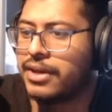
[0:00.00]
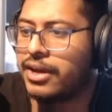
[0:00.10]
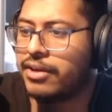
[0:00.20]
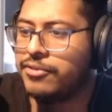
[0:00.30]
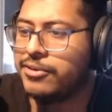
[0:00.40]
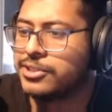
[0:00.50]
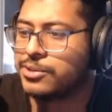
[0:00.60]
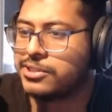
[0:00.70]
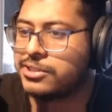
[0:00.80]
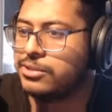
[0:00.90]
Uh, if you can
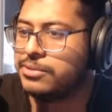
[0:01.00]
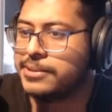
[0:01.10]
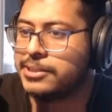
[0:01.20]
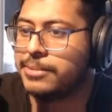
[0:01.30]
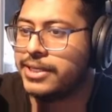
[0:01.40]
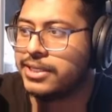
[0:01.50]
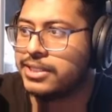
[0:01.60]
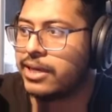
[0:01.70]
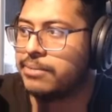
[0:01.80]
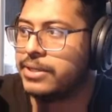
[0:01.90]
switch to T V speed,
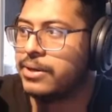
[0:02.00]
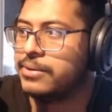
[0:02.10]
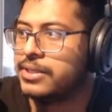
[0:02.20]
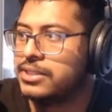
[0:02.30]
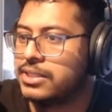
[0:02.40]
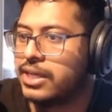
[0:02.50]
that'd be goated.